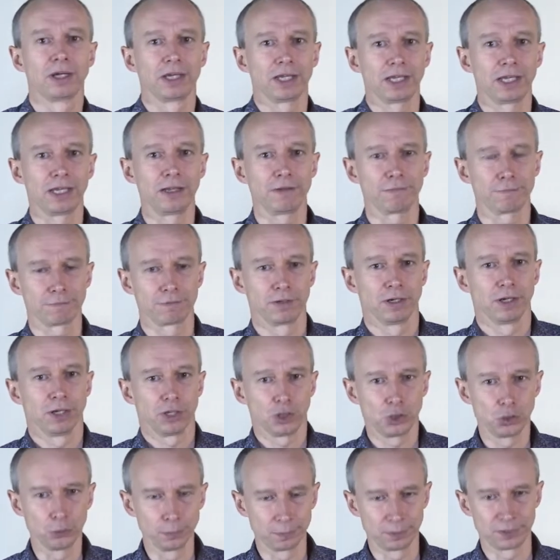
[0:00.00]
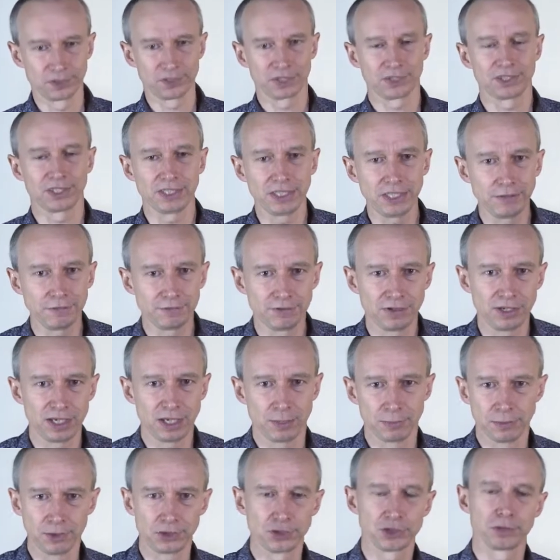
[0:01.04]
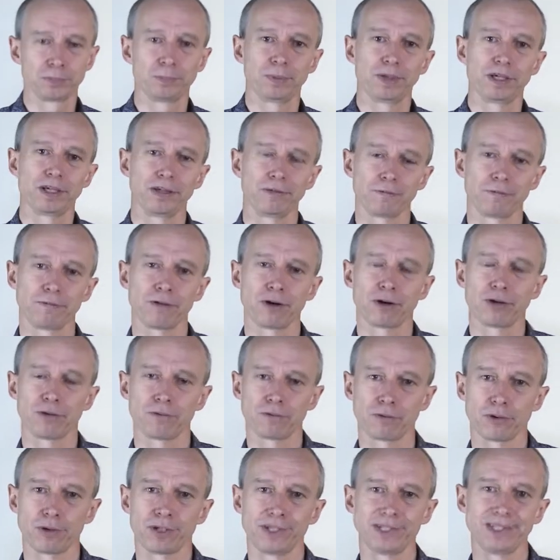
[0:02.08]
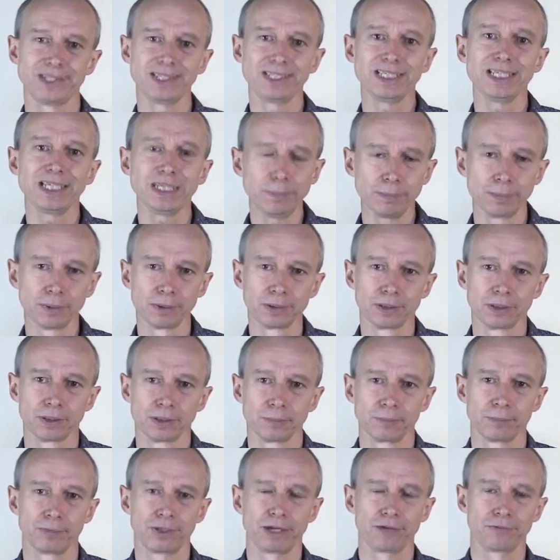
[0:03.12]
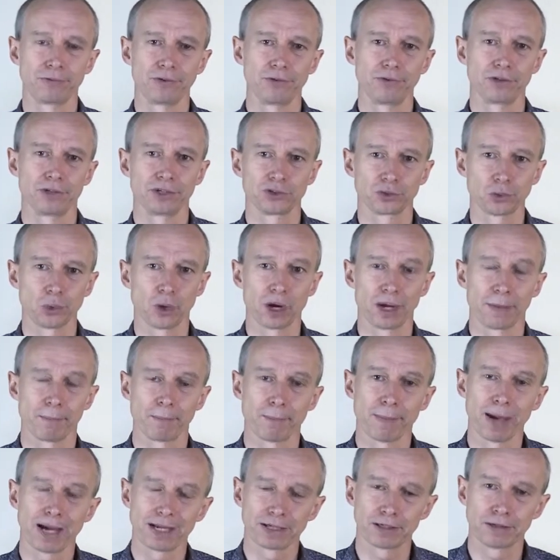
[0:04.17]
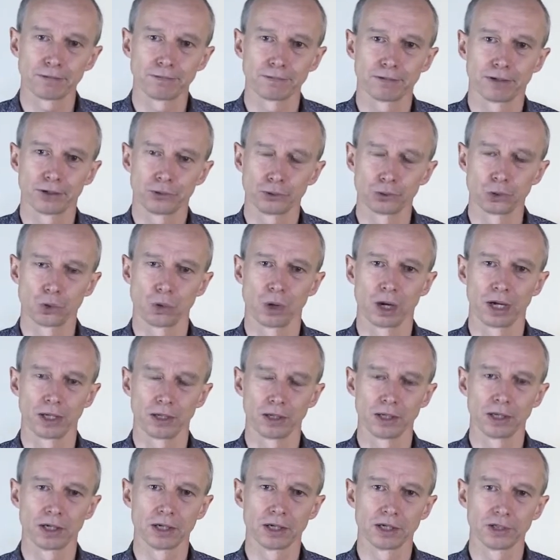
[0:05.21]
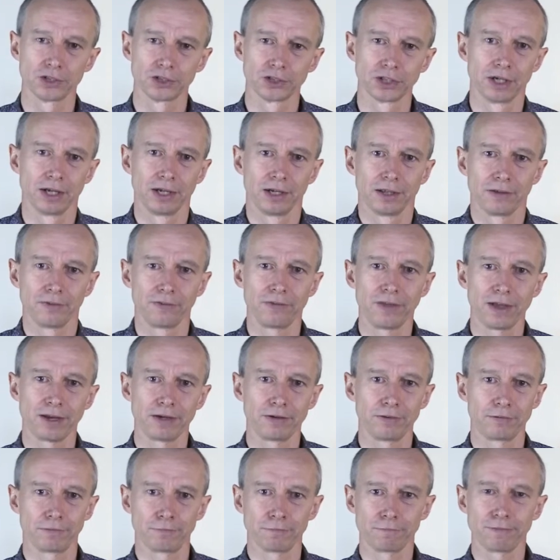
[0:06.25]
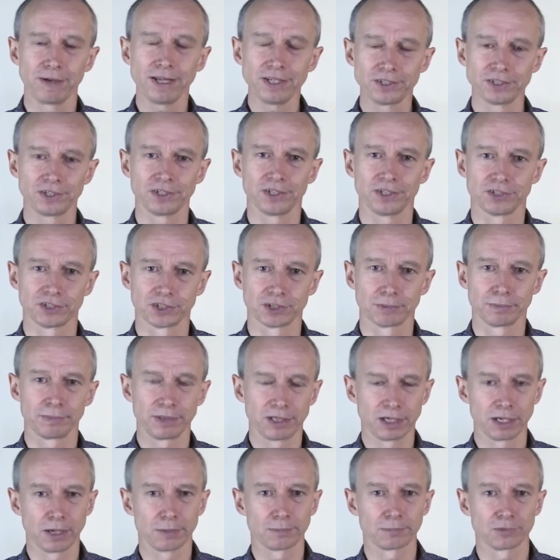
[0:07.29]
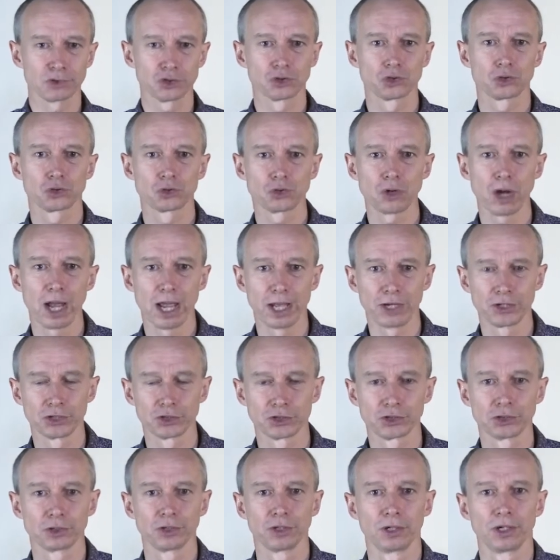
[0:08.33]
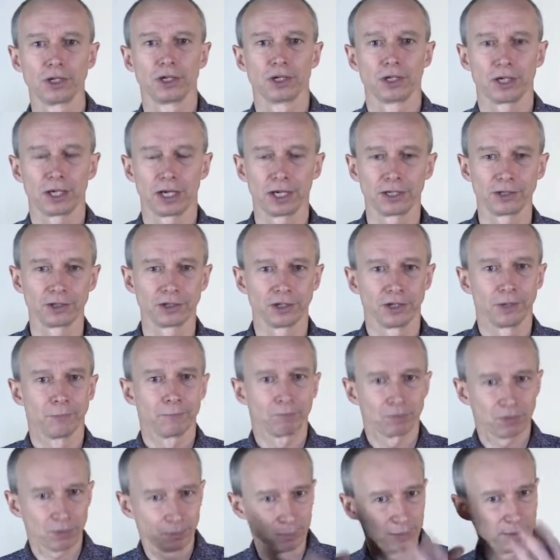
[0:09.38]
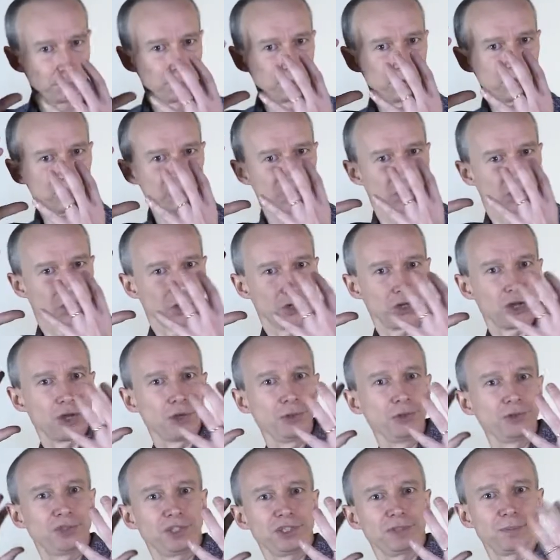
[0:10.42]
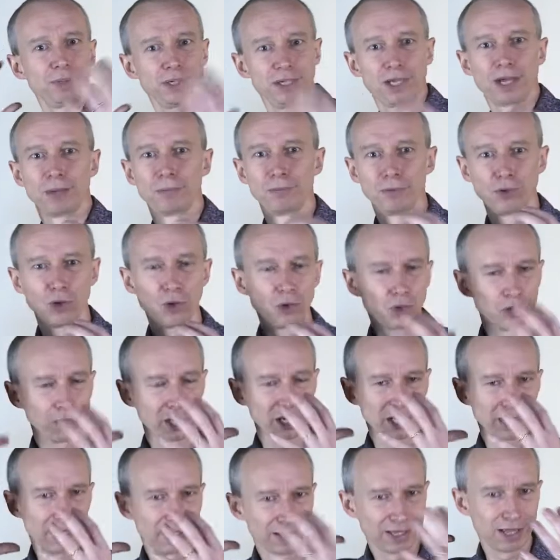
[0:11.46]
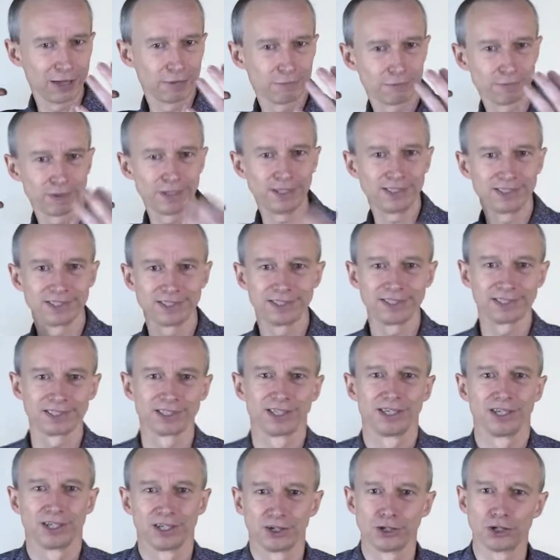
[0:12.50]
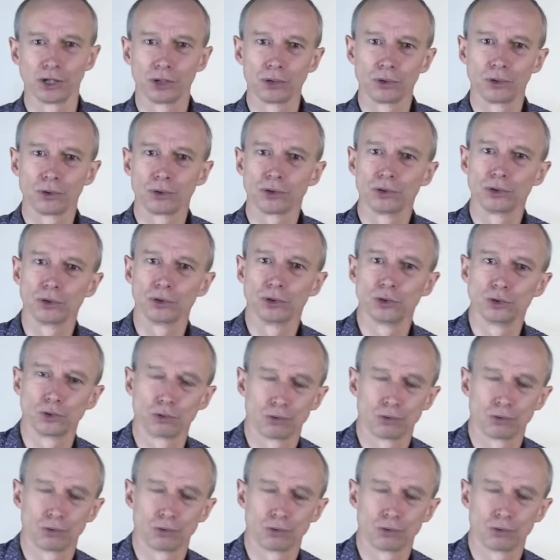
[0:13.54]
If you perceive the image as being very, very deep, but everything's quite magnified or quite large, then faces can become stretched and people's noses become longer and their faces no longer look